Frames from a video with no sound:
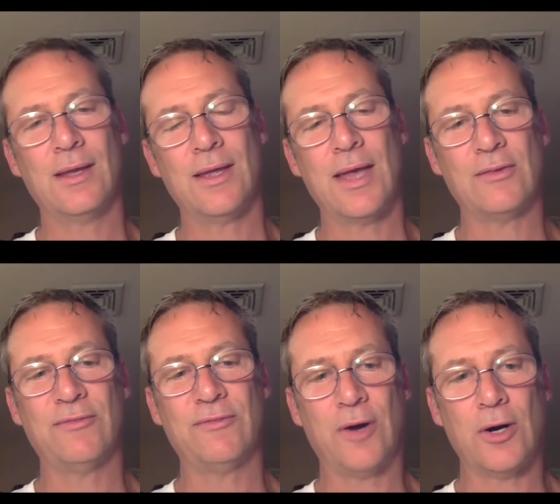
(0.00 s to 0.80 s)
As
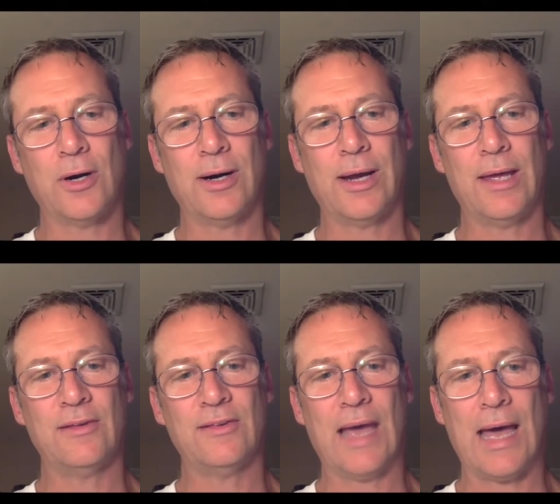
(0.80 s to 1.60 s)
far
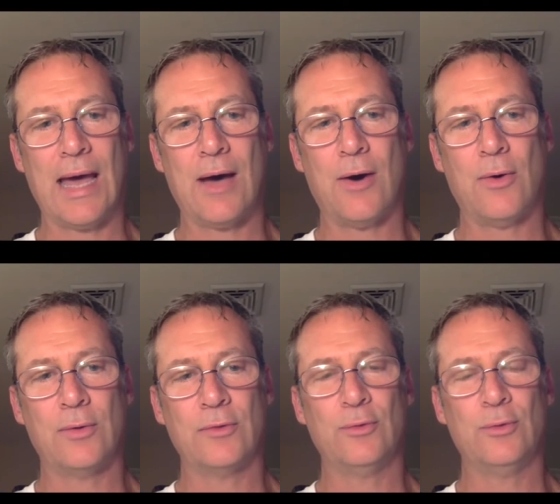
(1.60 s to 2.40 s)
as
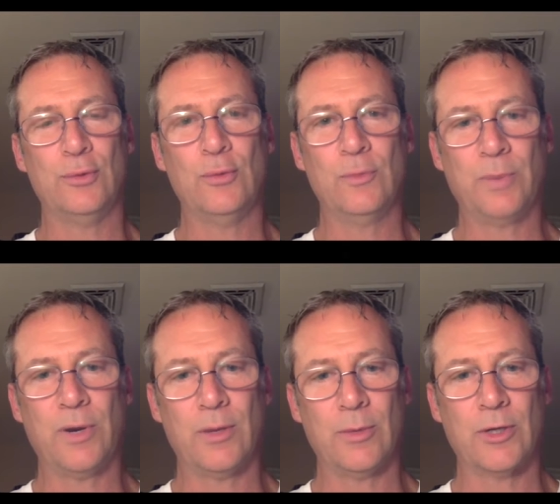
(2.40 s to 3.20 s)
how to use
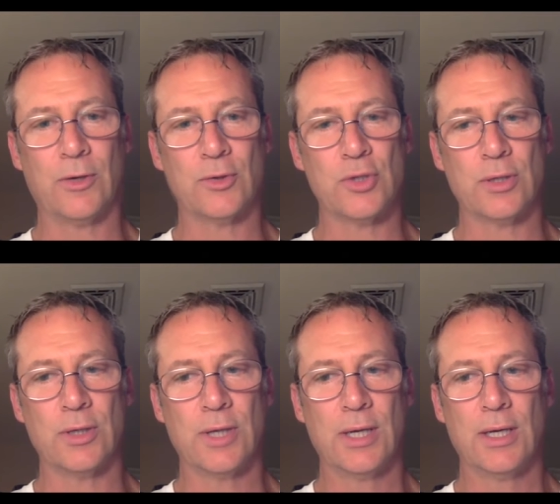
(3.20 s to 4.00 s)
permaculture
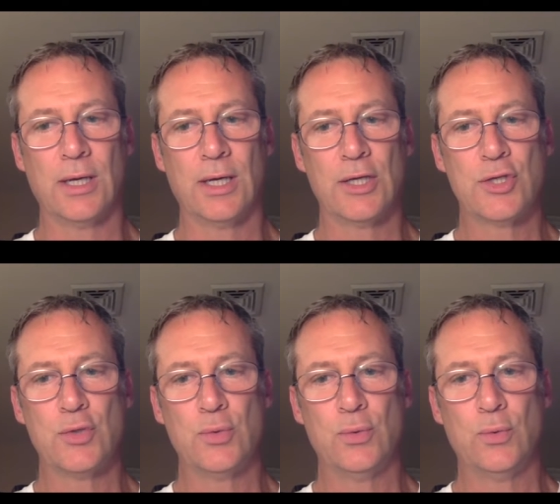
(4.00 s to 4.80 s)

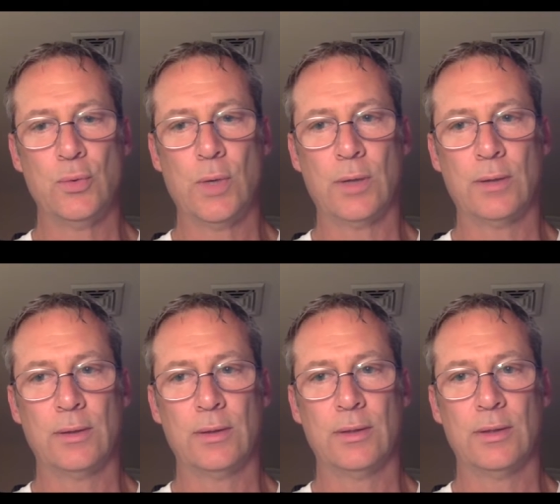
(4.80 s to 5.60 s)
to
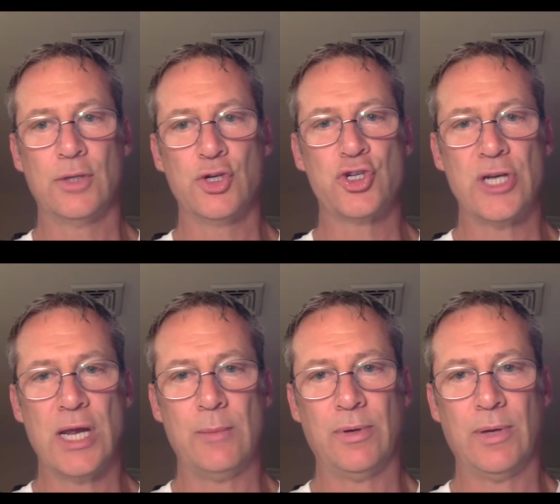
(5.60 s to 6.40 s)

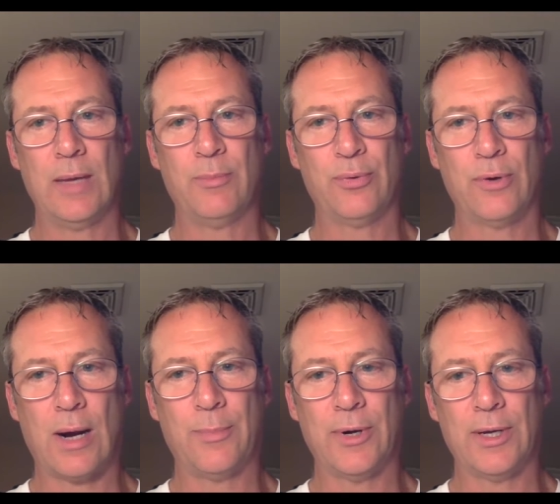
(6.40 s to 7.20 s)
shape a
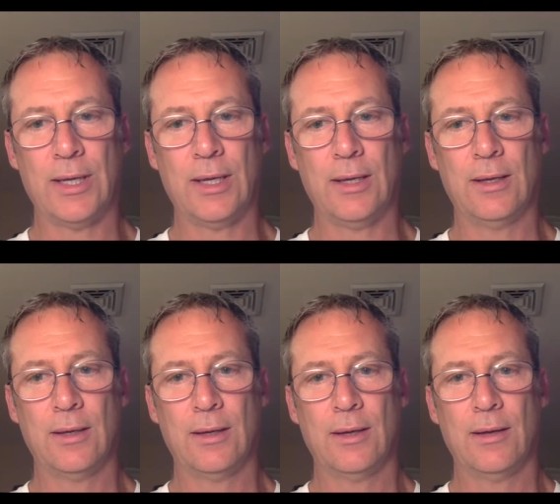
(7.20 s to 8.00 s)
property,
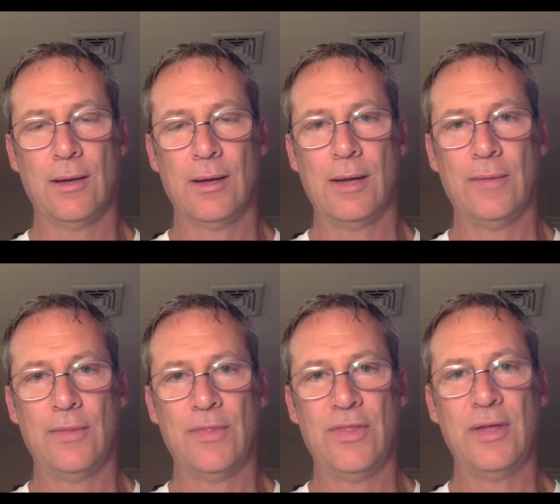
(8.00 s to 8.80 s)

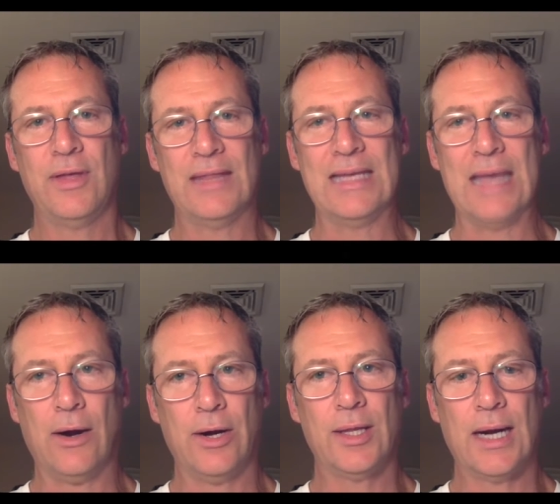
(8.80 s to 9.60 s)
the
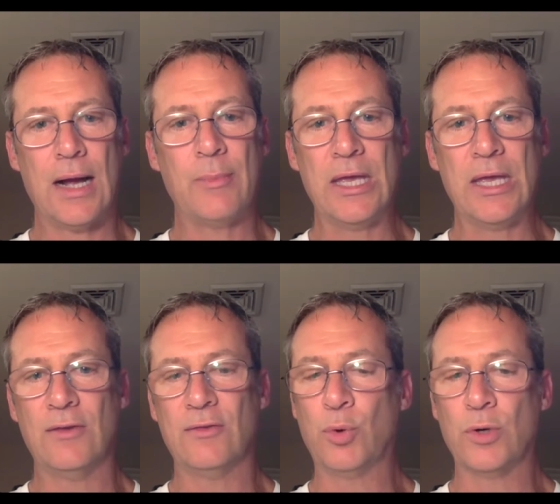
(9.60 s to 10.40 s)
area that I'm in
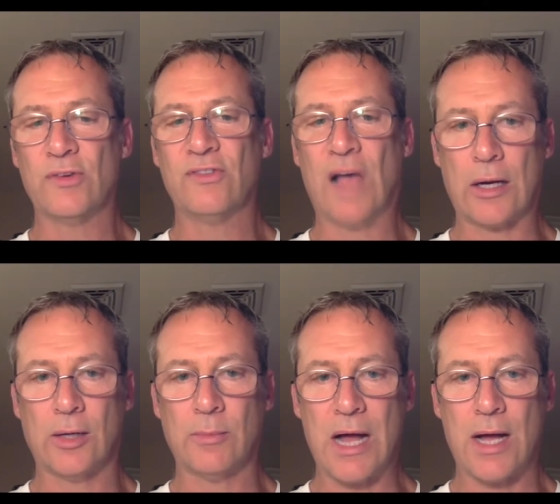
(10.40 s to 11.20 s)
is more
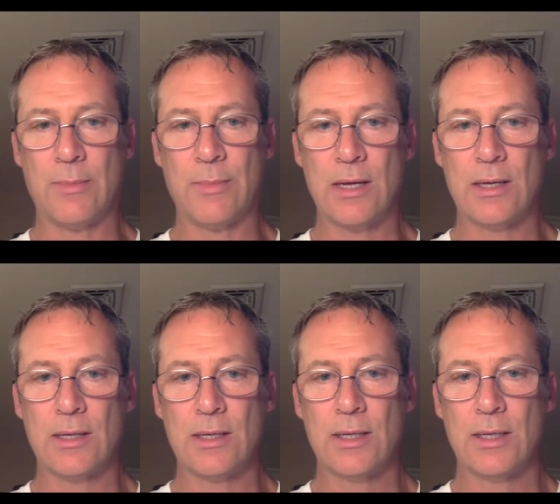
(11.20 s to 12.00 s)
soccer mom,
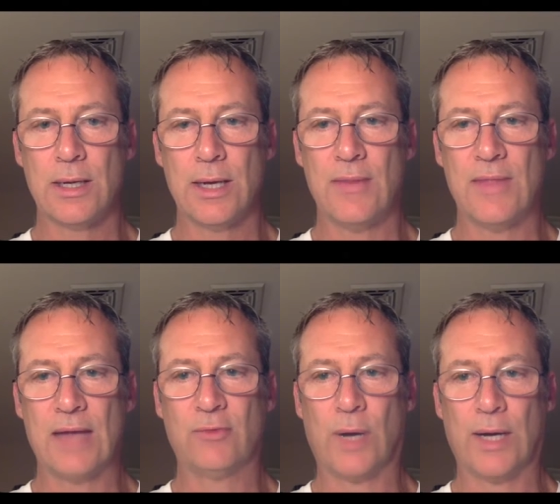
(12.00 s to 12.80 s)
and
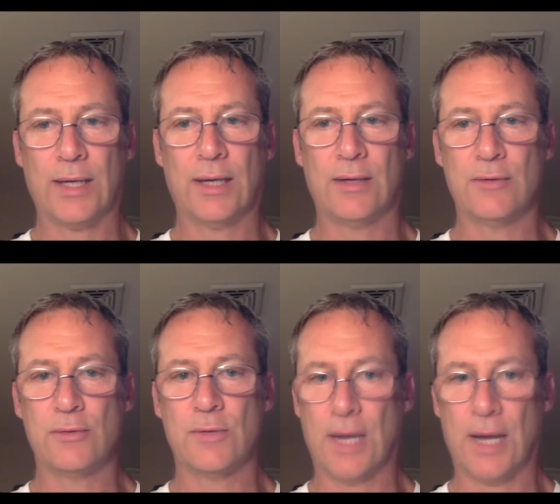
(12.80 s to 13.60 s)
that's why
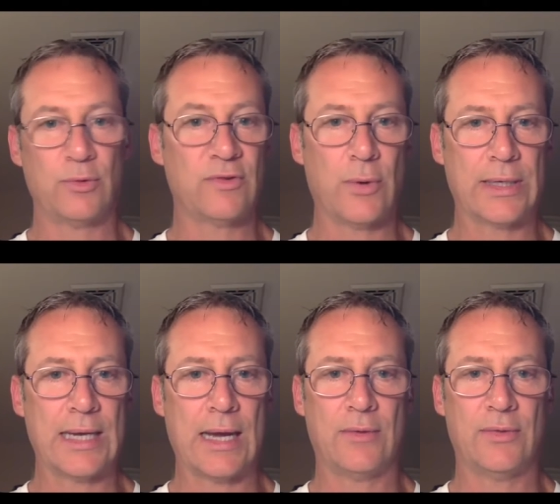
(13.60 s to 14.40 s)
I was going
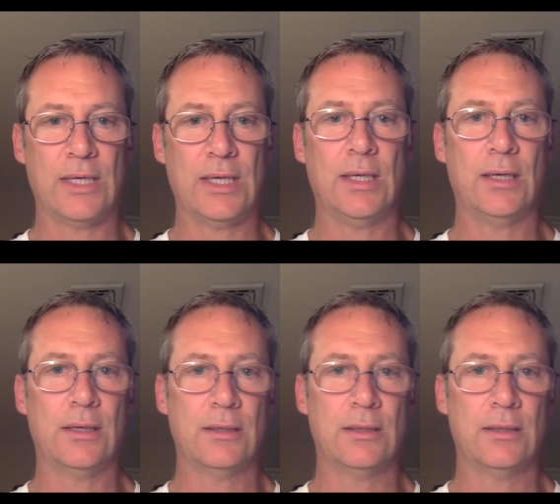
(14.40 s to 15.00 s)
down the